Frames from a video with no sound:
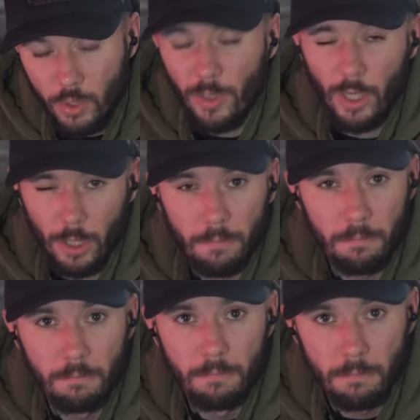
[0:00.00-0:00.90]
It's really good.
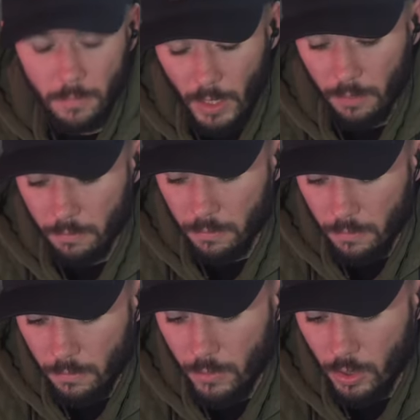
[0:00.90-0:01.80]
Yeah.
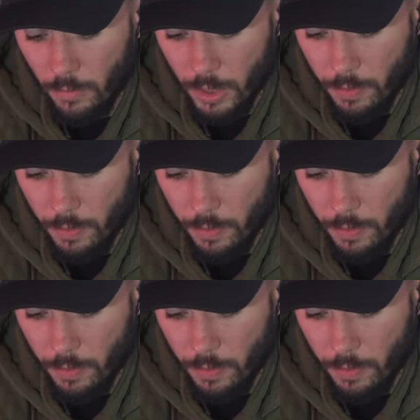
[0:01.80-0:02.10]
So